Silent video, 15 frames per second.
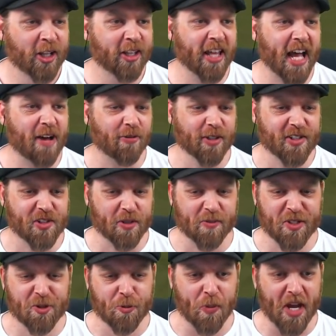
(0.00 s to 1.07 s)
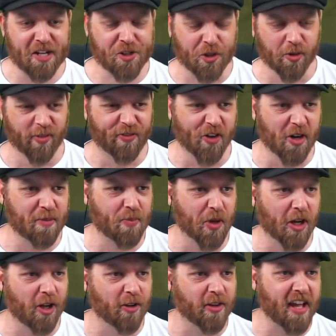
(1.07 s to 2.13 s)
That was some special
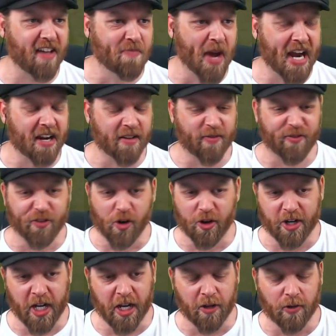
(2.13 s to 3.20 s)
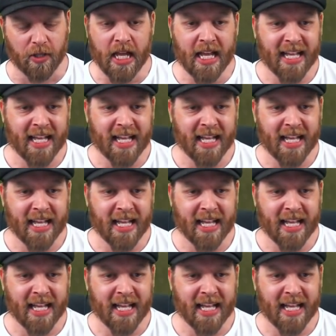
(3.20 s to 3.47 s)
football. They've made it 4-0.